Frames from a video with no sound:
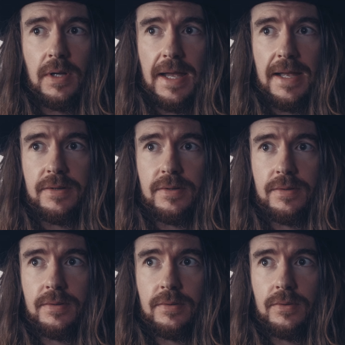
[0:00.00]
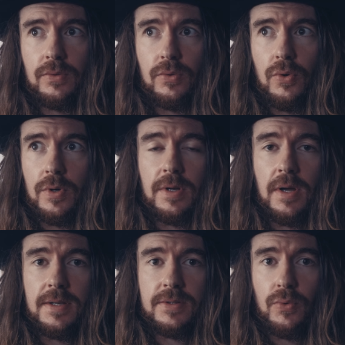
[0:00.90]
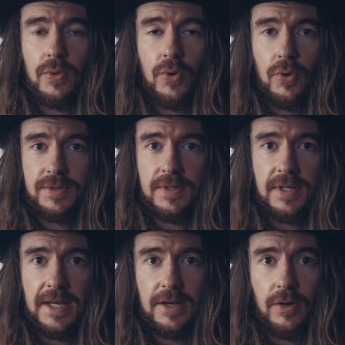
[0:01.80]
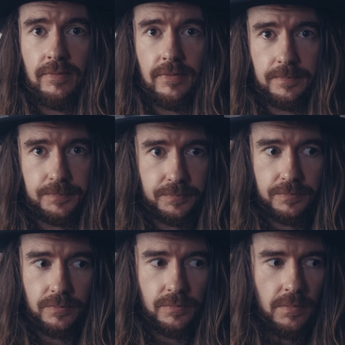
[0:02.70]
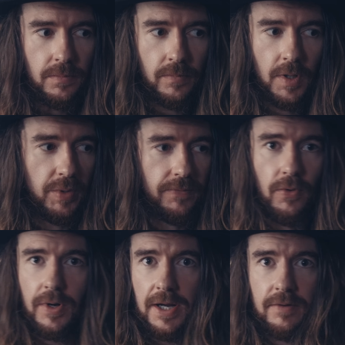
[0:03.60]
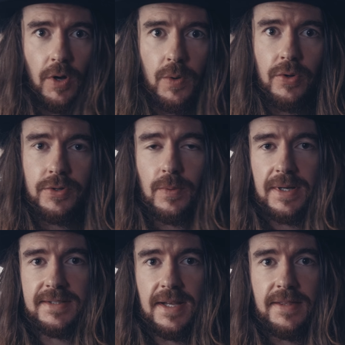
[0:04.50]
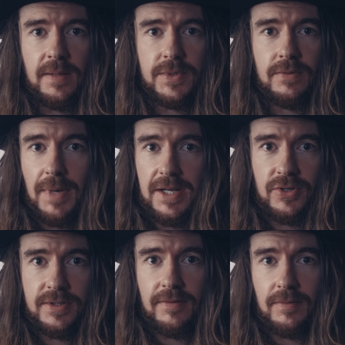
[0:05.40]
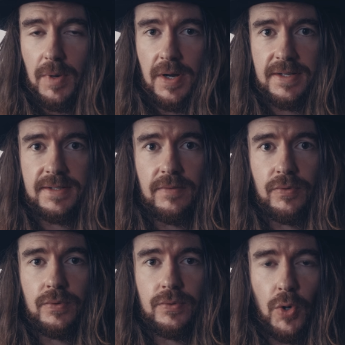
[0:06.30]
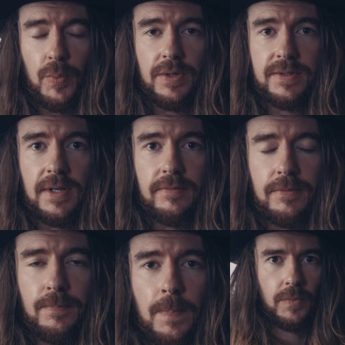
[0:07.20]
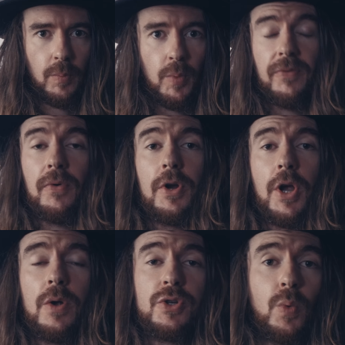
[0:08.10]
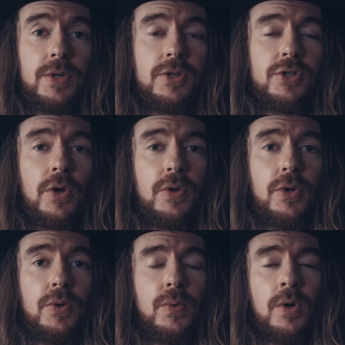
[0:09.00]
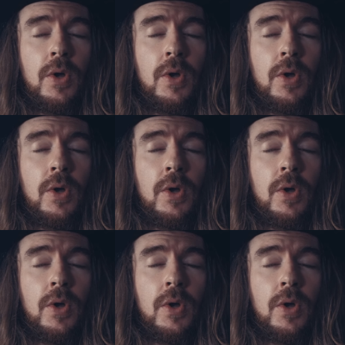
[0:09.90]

and organize all the chords in the key of before kind of going on to extend them to major 7, minor 7, dominant 7. But before I go, I just wanted to show you